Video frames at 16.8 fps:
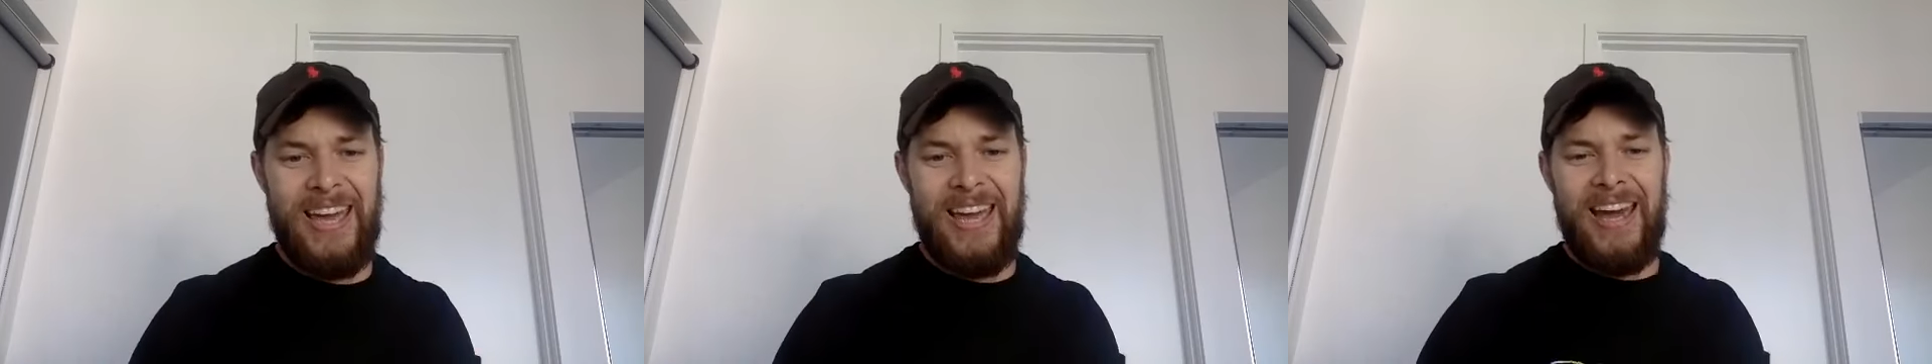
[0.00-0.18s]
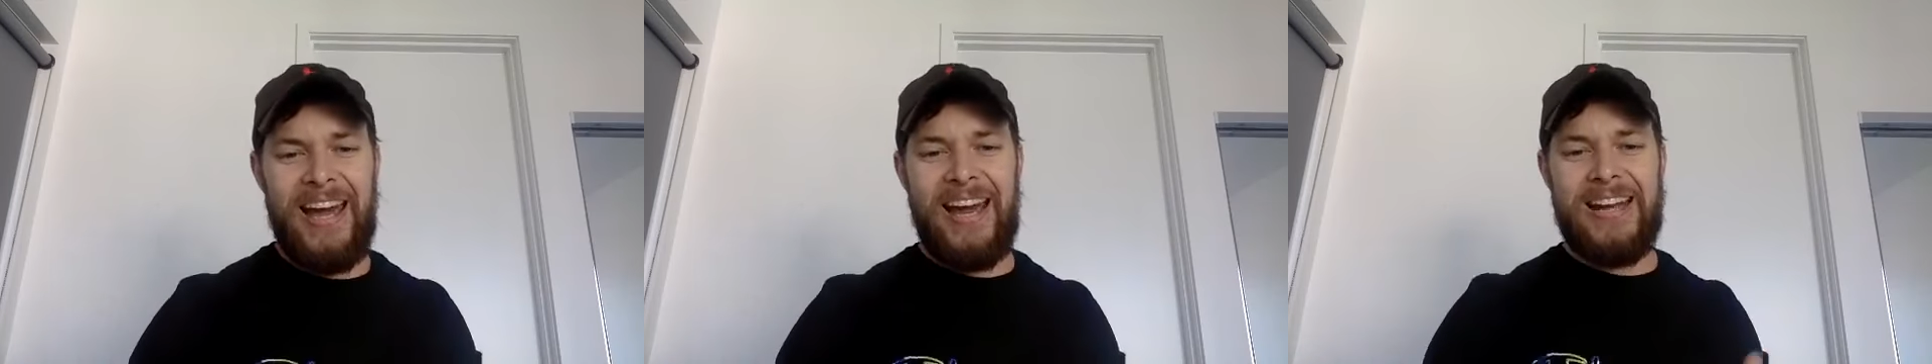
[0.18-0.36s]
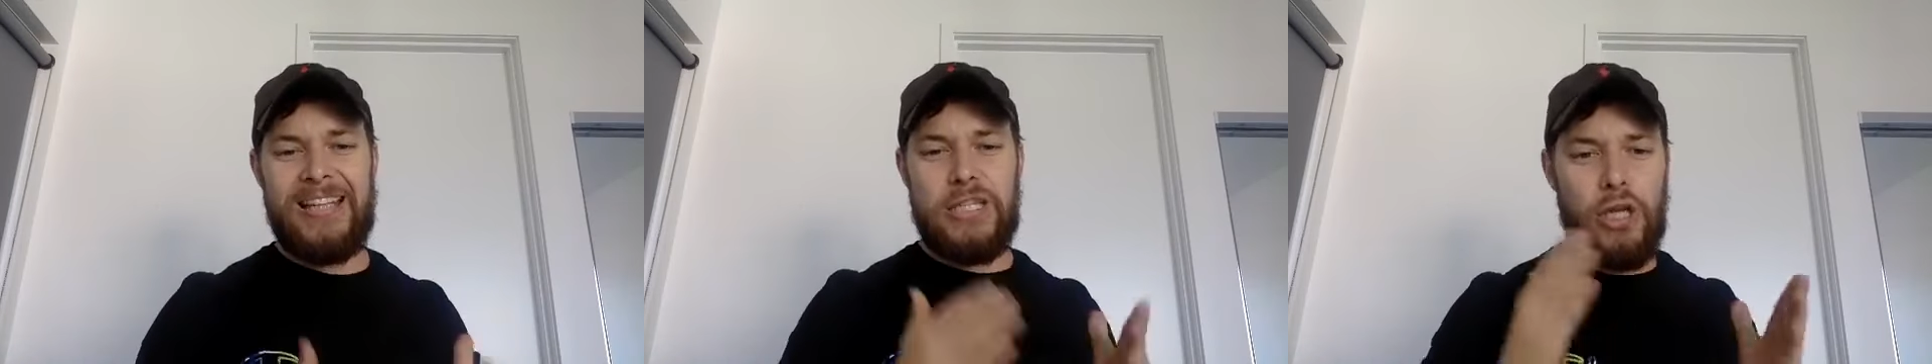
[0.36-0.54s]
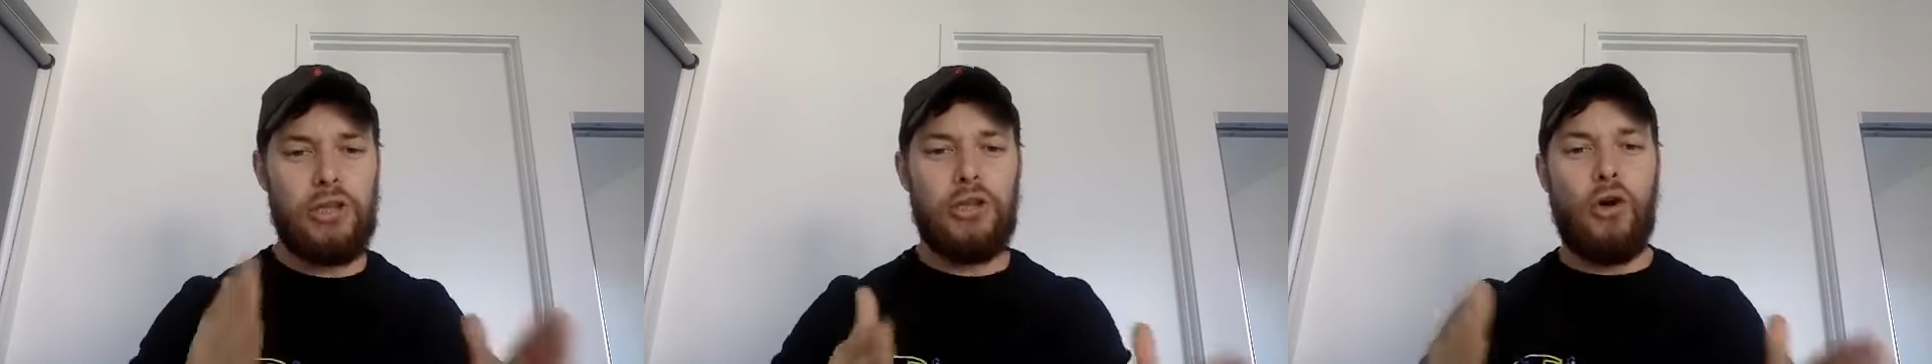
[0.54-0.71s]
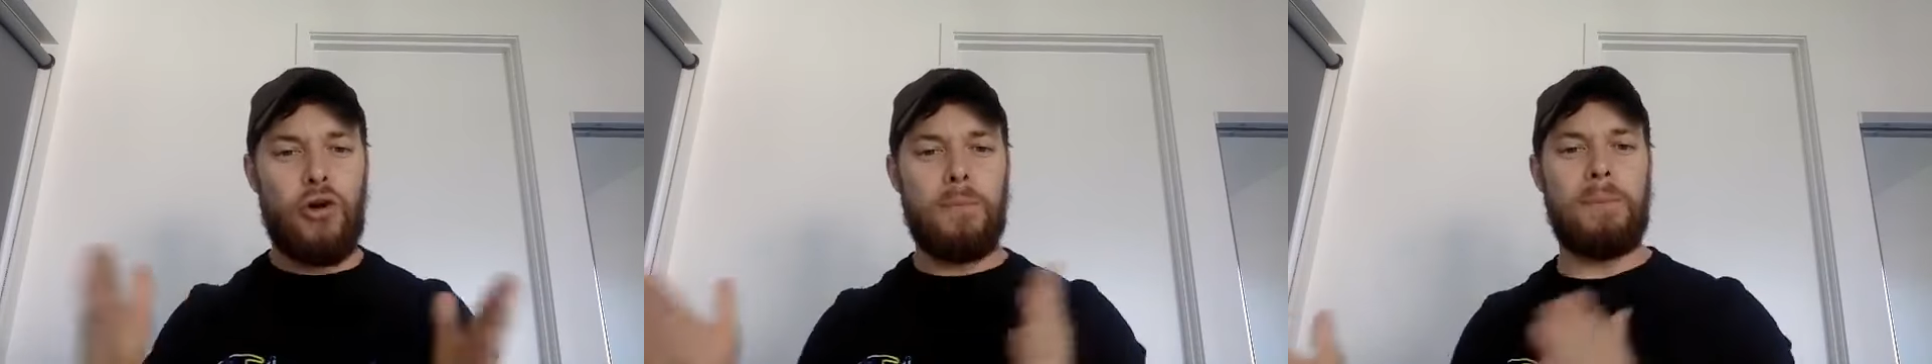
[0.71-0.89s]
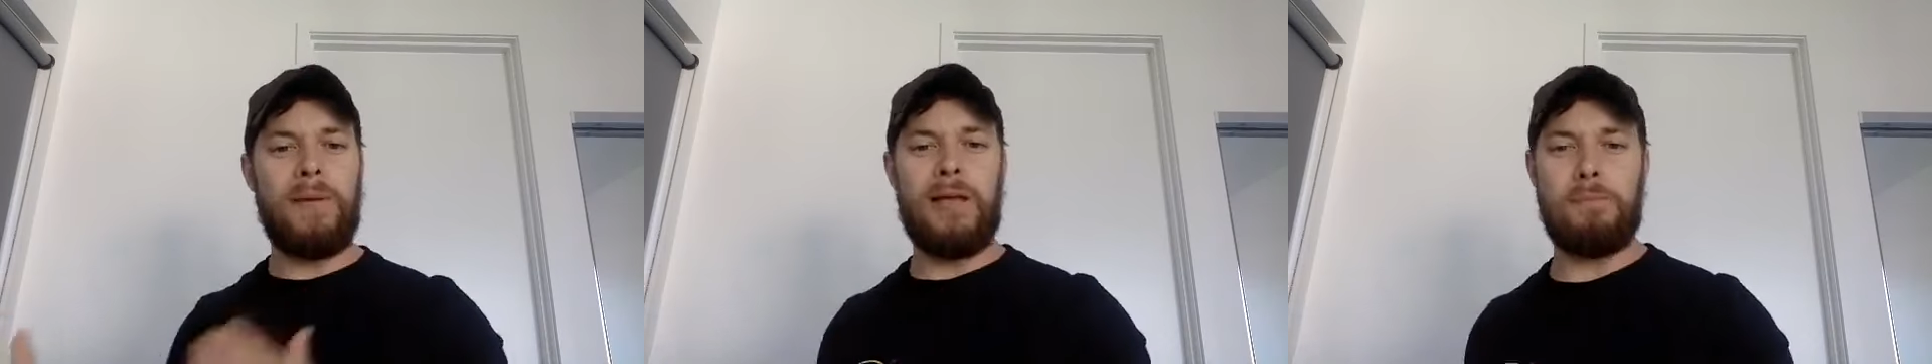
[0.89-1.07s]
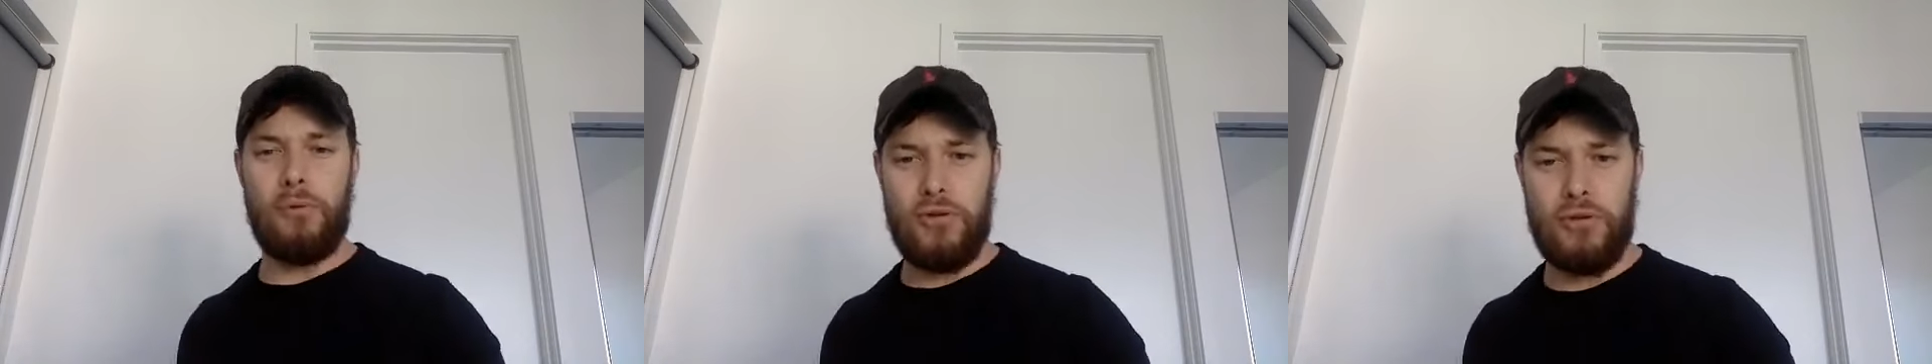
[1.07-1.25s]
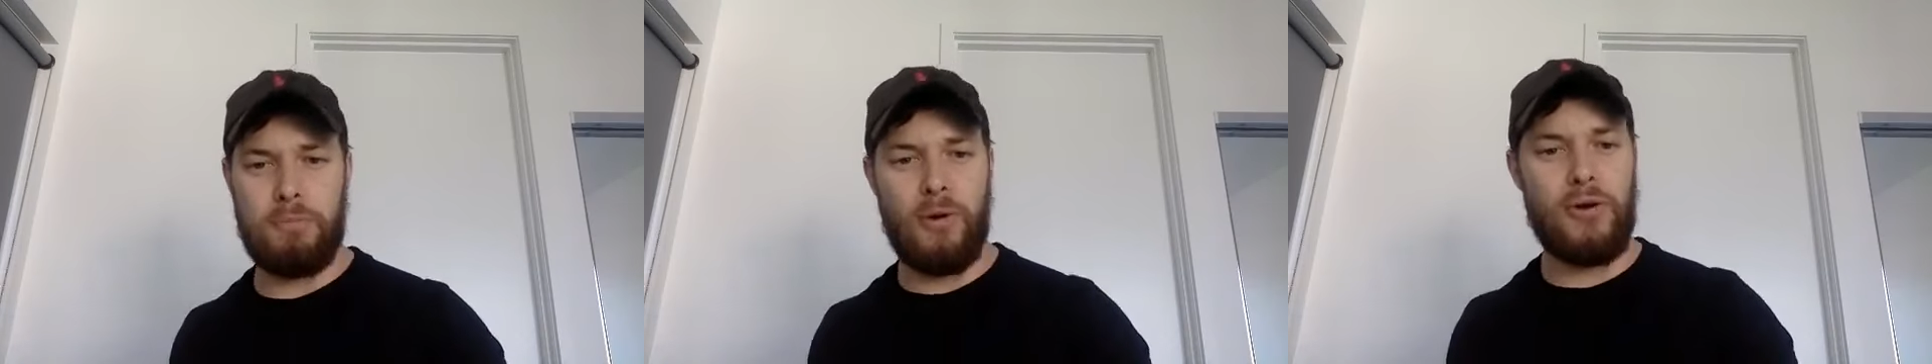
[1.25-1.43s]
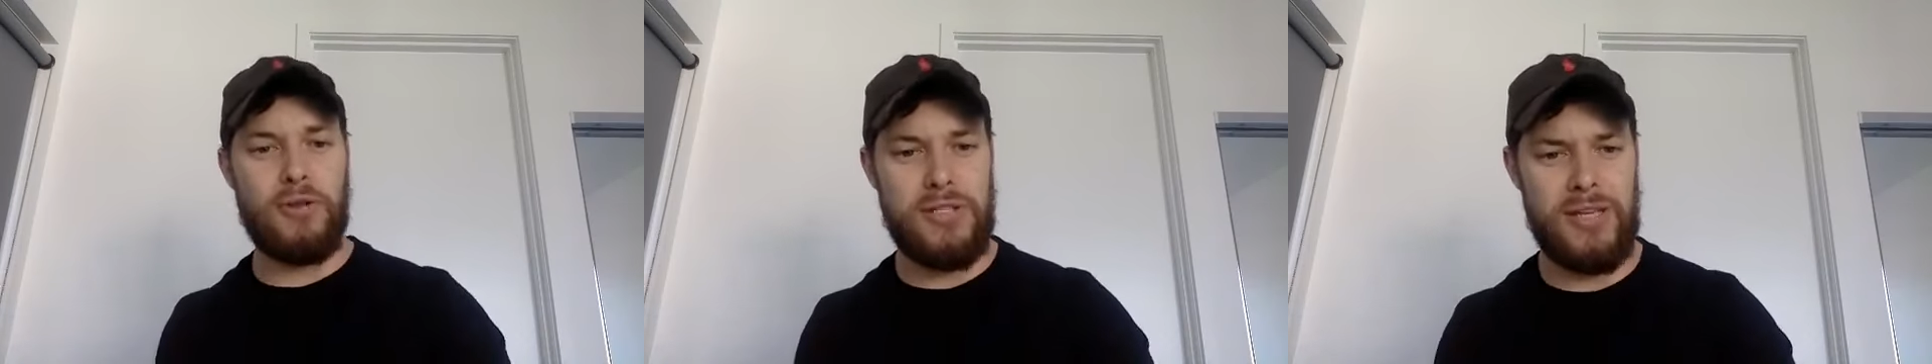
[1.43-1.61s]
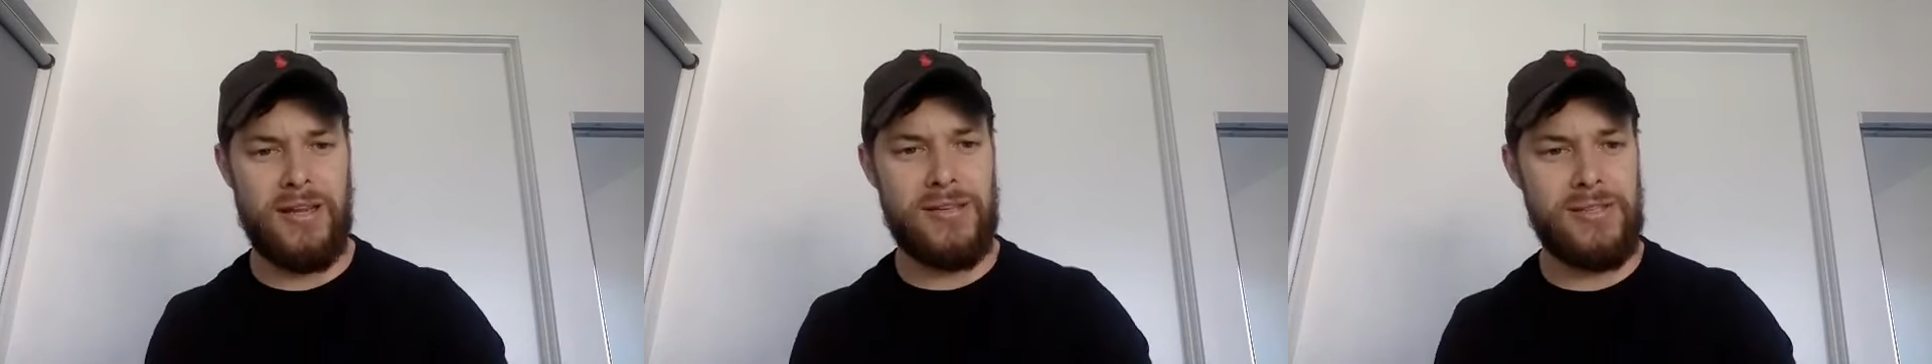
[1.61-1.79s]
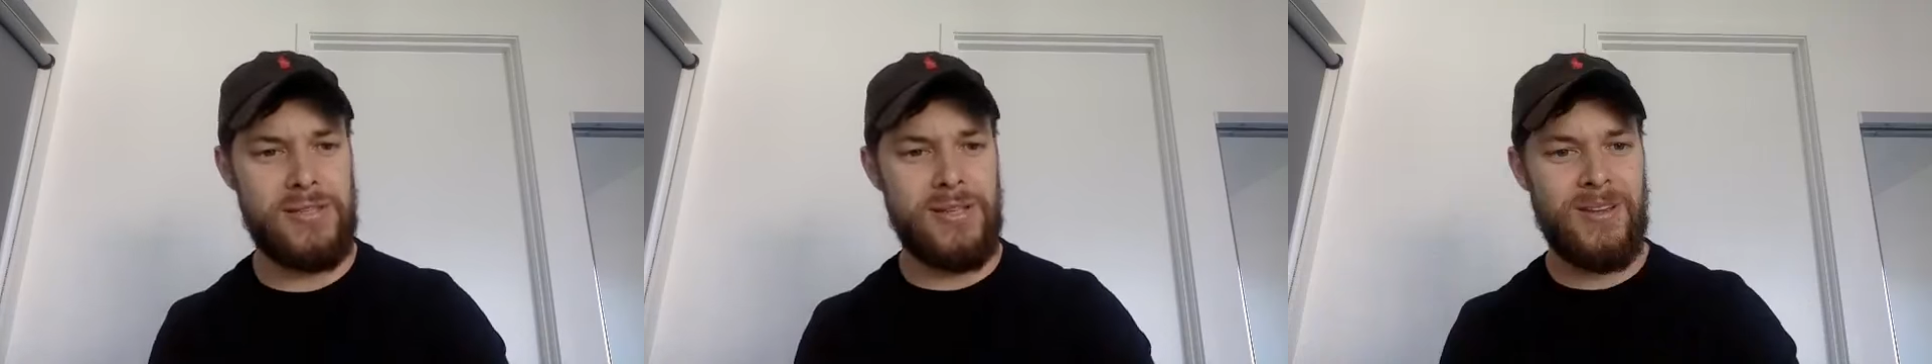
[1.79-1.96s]
and it's a lot of people's
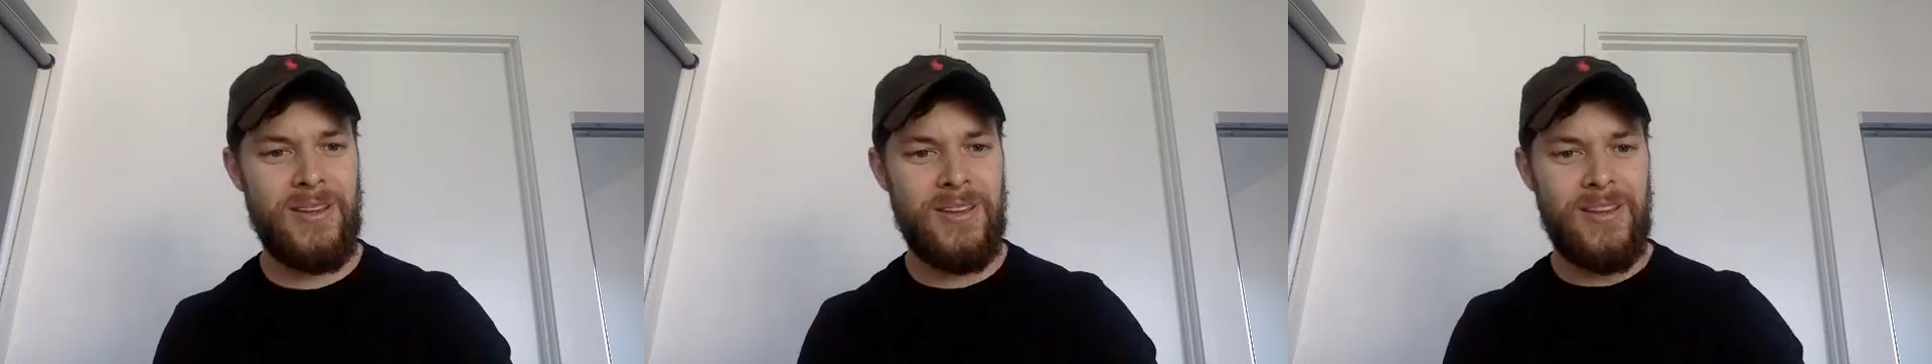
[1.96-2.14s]
process.